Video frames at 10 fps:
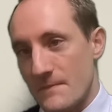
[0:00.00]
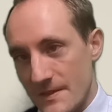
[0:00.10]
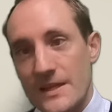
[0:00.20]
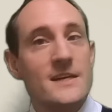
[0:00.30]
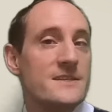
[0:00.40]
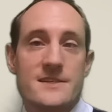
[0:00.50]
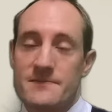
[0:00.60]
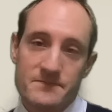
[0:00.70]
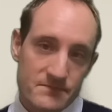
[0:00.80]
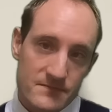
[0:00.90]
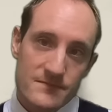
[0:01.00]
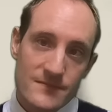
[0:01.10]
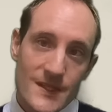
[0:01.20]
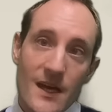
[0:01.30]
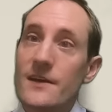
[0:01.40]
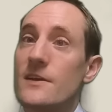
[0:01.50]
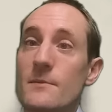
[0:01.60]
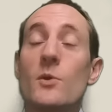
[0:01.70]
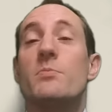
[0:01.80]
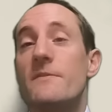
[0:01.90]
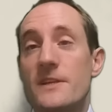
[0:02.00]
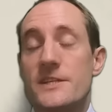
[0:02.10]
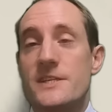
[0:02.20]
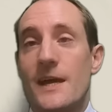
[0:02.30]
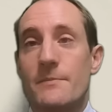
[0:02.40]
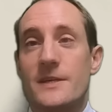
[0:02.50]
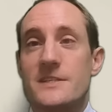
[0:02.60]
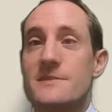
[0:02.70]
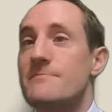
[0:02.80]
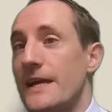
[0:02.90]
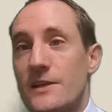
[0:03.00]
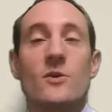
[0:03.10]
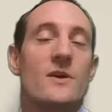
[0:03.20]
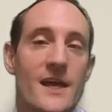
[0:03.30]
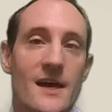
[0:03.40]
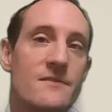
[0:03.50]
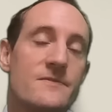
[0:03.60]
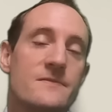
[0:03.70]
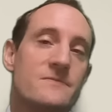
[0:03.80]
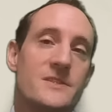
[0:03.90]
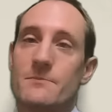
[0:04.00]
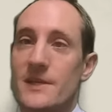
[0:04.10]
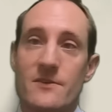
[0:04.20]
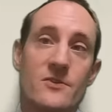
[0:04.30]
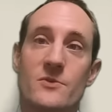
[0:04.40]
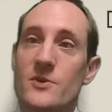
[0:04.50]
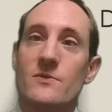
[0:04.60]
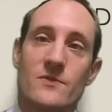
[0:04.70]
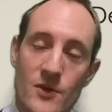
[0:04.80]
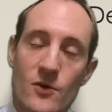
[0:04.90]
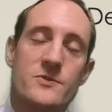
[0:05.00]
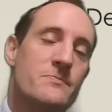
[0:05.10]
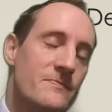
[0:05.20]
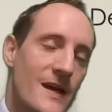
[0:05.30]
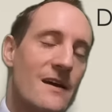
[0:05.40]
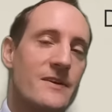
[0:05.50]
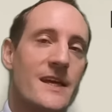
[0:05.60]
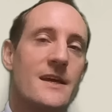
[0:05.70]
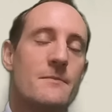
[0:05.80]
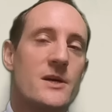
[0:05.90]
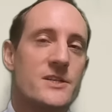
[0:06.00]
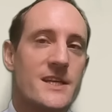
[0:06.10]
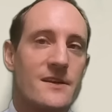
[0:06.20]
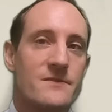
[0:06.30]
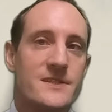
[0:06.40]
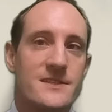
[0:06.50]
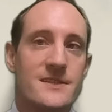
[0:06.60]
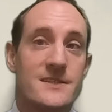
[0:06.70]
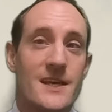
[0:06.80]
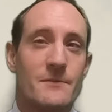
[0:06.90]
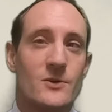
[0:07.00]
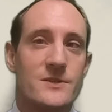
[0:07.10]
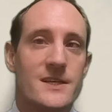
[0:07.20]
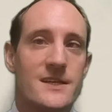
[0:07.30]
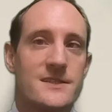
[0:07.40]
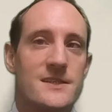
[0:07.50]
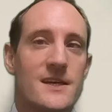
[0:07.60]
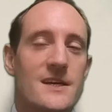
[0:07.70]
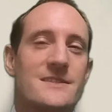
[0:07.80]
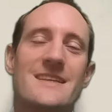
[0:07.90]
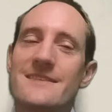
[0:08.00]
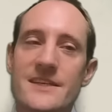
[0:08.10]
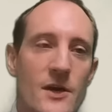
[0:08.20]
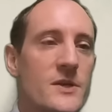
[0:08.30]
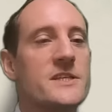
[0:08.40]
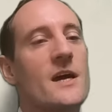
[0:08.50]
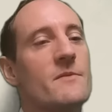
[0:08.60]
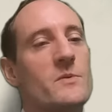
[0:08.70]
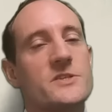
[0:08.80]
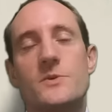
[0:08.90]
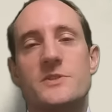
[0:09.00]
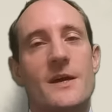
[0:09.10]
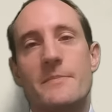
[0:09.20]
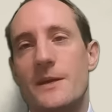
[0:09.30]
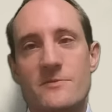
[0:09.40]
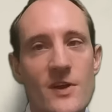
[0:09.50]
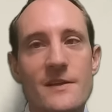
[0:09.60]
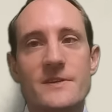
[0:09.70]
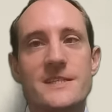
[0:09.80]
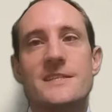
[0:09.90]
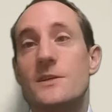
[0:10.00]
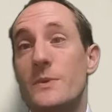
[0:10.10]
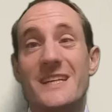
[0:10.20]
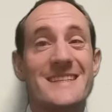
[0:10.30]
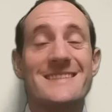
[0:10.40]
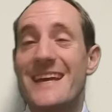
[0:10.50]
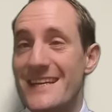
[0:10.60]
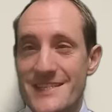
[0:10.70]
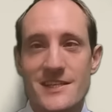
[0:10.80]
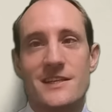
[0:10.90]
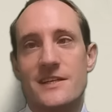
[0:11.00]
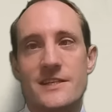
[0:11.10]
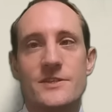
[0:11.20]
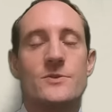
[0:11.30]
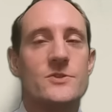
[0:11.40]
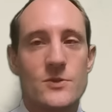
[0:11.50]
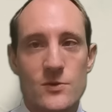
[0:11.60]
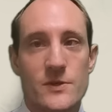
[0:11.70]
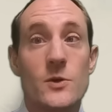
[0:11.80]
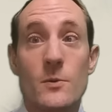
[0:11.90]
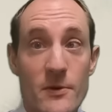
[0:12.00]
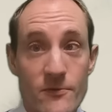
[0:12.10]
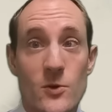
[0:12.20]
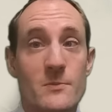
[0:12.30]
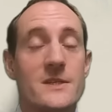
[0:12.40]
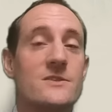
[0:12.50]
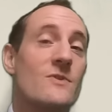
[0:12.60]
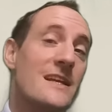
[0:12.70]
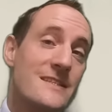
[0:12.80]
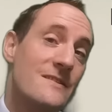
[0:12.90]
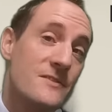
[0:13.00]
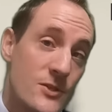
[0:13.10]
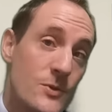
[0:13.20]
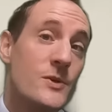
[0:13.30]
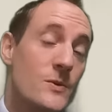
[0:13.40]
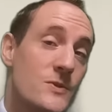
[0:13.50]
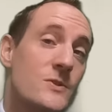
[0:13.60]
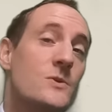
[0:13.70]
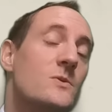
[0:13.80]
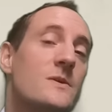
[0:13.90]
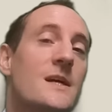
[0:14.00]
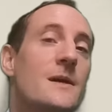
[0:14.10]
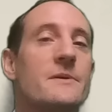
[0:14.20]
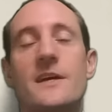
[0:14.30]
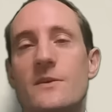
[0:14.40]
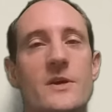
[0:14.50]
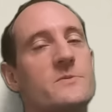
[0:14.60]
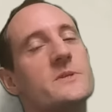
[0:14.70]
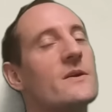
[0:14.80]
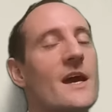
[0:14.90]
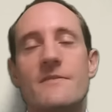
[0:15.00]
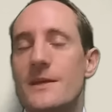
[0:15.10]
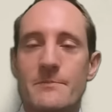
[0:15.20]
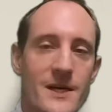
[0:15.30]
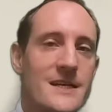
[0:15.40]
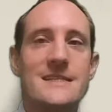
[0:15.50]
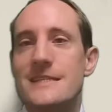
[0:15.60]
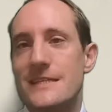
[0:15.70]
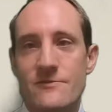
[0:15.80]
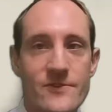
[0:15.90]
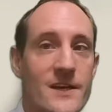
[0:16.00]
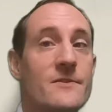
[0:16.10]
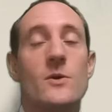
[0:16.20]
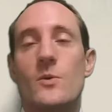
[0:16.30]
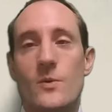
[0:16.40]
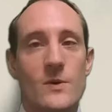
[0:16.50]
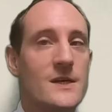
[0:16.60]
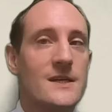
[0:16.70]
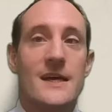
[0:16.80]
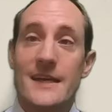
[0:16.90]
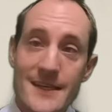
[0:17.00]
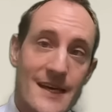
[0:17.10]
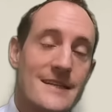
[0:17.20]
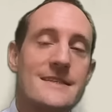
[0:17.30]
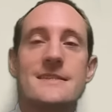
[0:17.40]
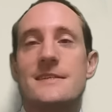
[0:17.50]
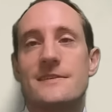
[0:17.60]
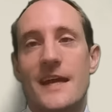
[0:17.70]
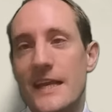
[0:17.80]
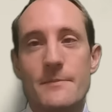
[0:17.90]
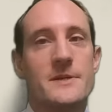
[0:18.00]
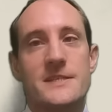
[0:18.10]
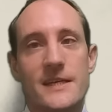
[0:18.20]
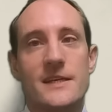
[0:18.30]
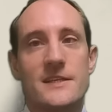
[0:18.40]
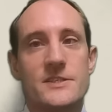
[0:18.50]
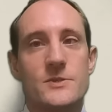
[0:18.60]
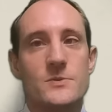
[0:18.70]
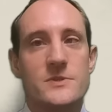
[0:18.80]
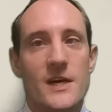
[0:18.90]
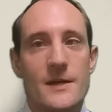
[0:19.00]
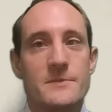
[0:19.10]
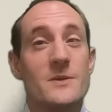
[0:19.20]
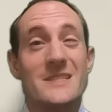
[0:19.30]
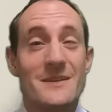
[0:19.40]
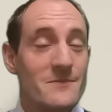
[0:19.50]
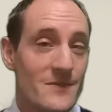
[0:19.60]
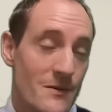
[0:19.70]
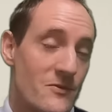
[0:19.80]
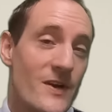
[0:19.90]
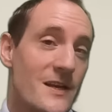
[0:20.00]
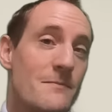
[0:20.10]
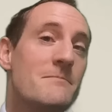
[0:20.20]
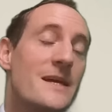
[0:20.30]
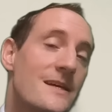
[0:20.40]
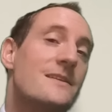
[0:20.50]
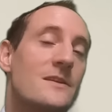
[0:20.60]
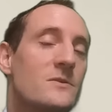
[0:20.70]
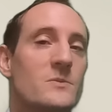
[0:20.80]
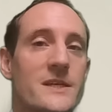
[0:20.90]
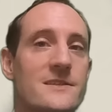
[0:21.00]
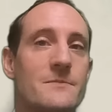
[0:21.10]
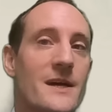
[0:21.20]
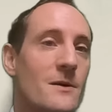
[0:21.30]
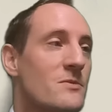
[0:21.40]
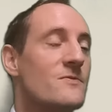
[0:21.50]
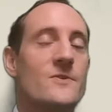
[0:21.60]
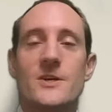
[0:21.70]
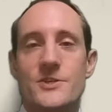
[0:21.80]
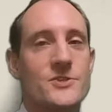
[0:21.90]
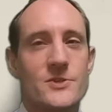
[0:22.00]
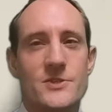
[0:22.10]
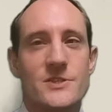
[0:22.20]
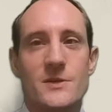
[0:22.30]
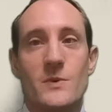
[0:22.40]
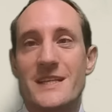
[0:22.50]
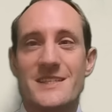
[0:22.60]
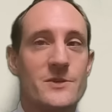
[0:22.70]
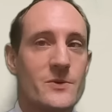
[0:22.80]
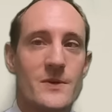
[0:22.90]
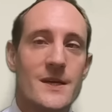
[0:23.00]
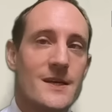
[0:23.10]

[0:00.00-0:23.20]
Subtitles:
that other more privileged applicants may not have simply through not having emerged out of the same context. So that's the only time in which school type becomes relevant, is that we contextualize your school, your performance relative to your school. But otherwise, we don't have any biases in favor or against any particular school type. So it's, I'm afraid, a myth that we somehow prefer students that went to